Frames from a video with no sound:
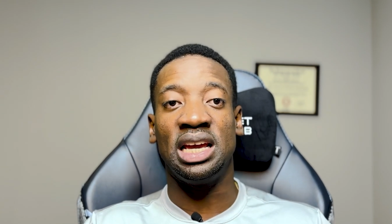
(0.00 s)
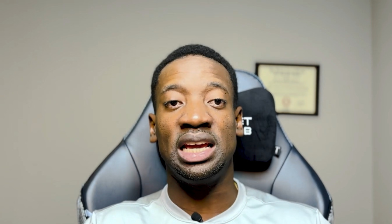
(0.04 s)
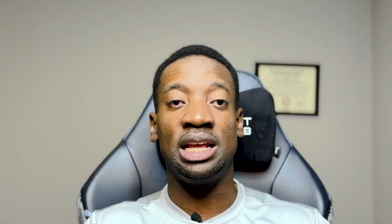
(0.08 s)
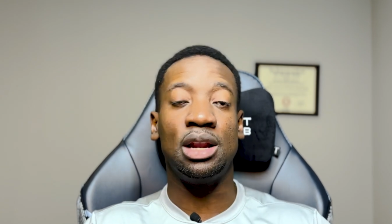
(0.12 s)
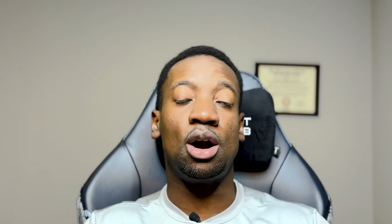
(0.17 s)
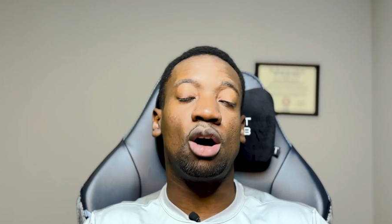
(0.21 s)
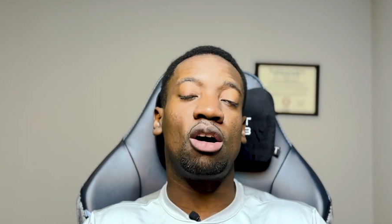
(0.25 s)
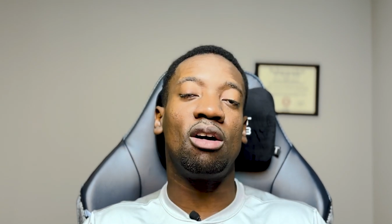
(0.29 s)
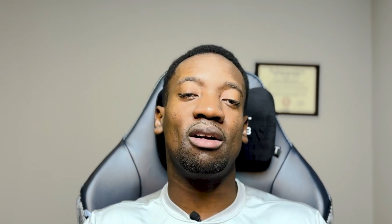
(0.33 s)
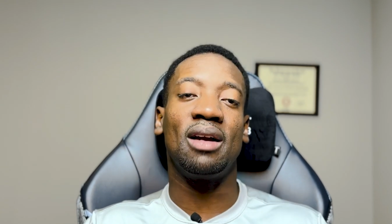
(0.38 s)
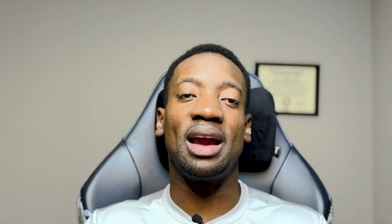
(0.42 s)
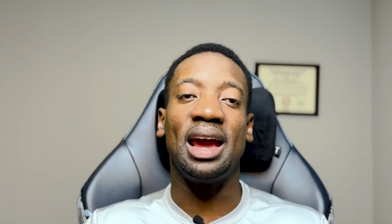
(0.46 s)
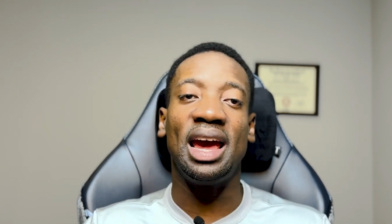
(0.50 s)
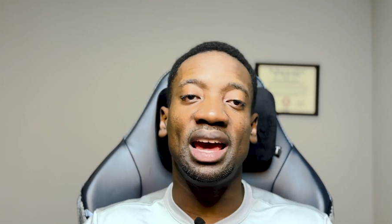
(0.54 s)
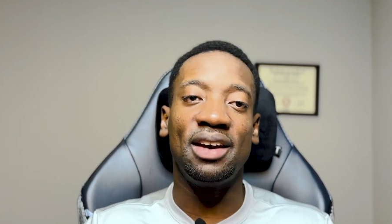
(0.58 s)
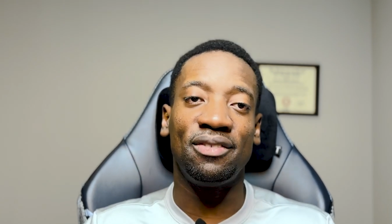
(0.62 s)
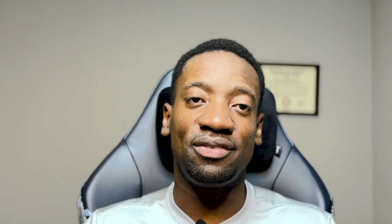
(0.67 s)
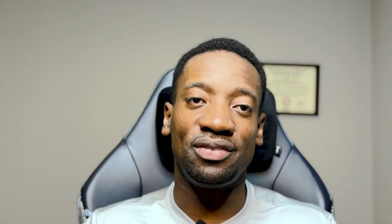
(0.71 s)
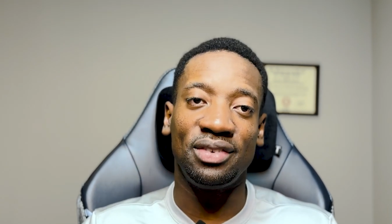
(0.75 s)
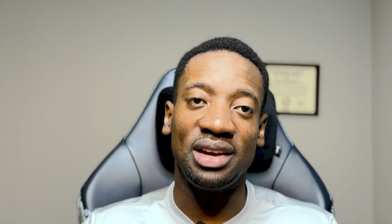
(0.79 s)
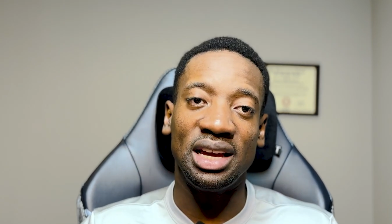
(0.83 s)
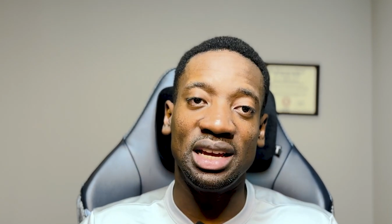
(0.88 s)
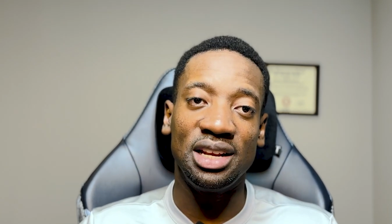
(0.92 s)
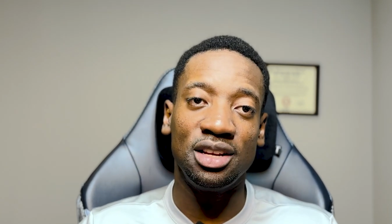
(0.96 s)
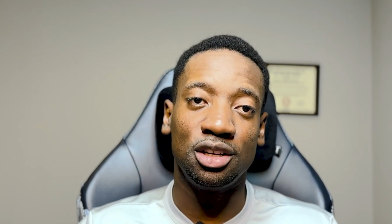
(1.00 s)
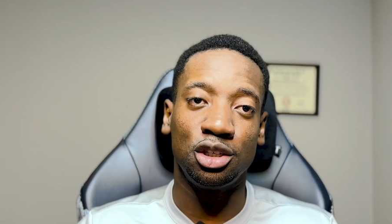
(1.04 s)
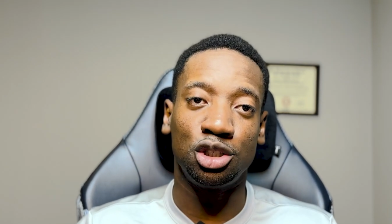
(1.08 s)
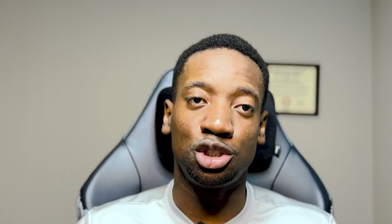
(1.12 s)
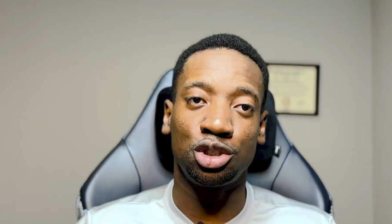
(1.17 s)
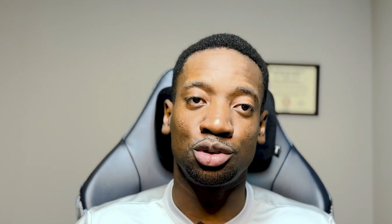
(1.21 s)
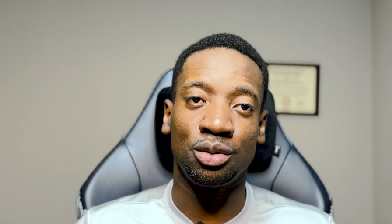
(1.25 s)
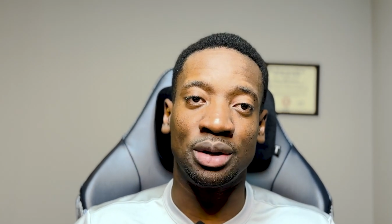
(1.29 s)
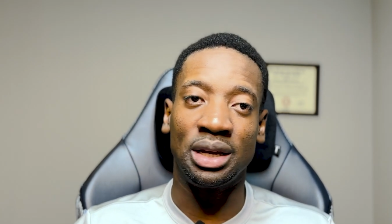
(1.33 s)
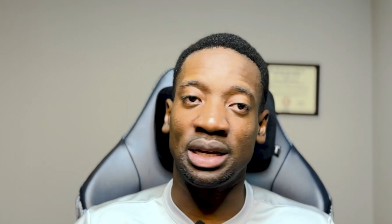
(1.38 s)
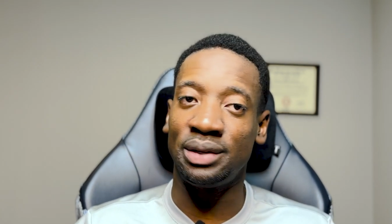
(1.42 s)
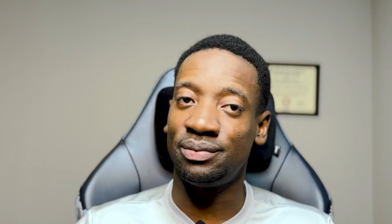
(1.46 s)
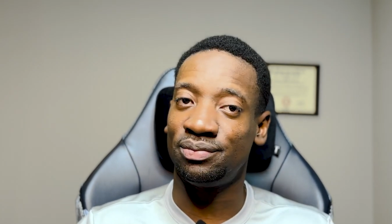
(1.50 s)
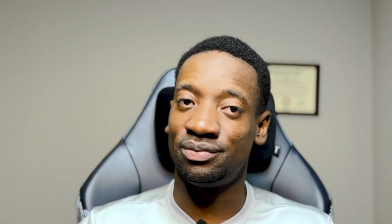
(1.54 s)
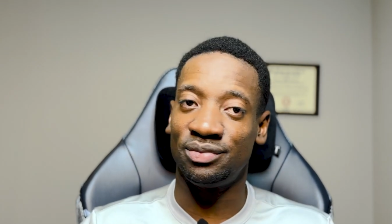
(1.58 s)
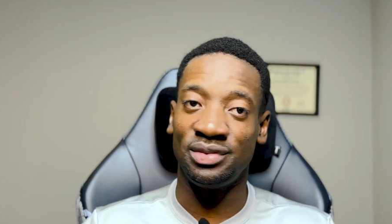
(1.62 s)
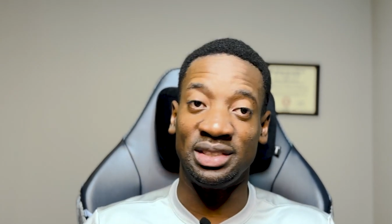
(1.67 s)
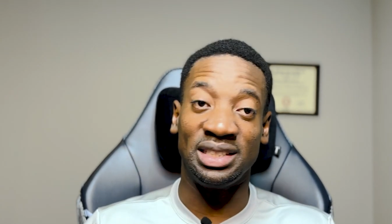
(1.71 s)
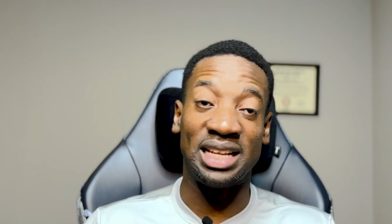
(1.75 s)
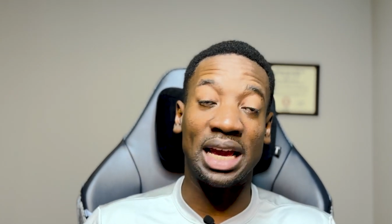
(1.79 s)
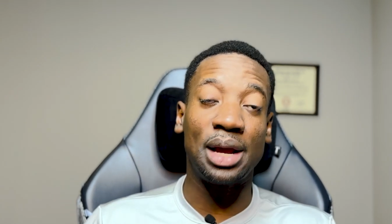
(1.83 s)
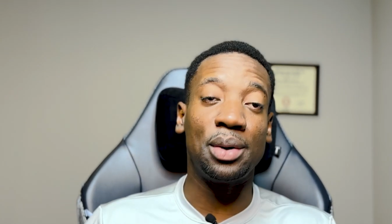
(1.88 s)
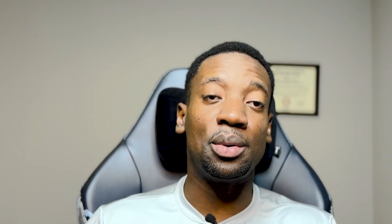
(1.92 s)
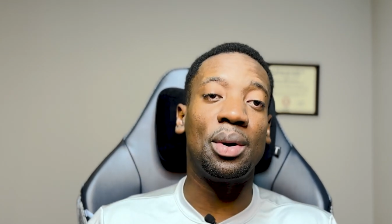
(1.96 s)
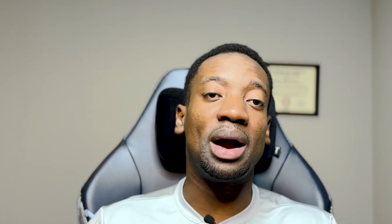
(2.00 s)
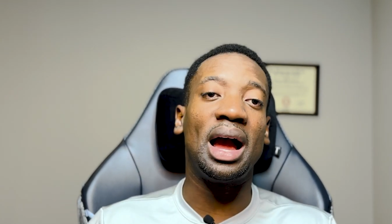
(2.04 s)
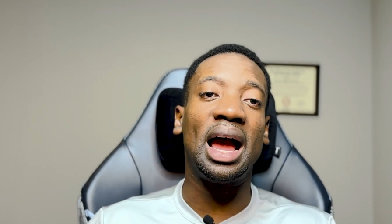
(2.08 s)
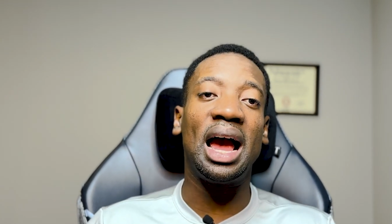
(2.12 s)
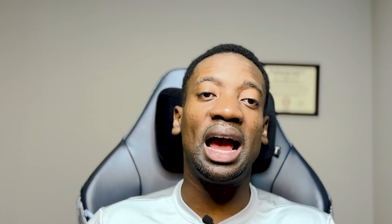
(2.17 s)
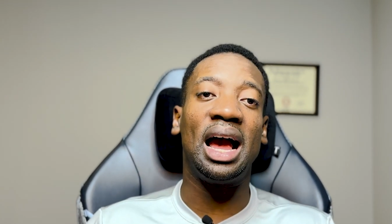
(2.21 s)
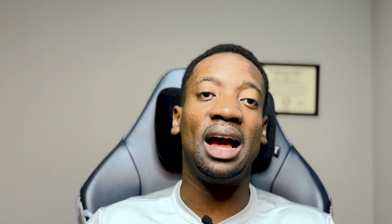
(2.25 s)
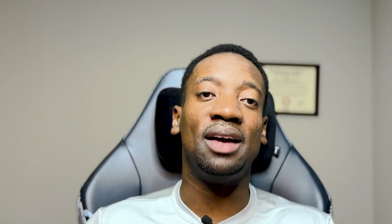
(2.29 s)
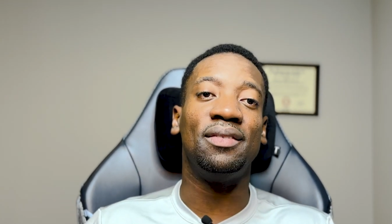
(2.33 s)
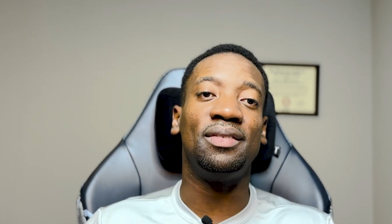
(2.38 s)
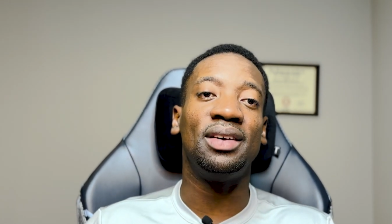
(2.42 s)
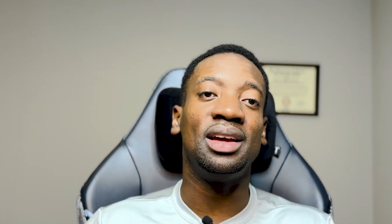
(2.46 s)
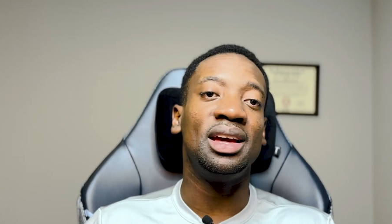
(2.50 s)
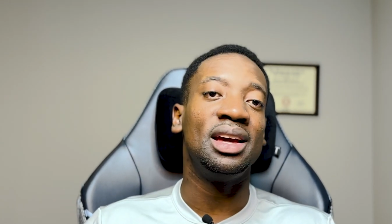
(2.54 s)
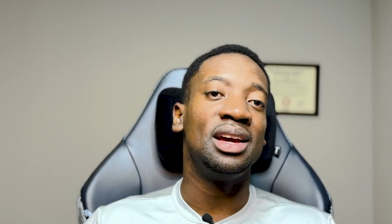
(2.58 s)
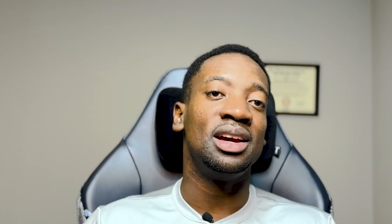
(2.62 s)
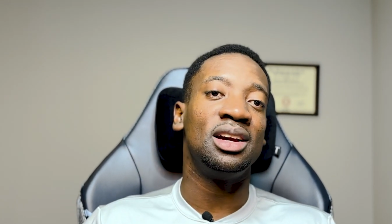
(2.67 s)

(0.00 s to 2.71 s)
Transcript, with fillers: in RF industry, they don't have.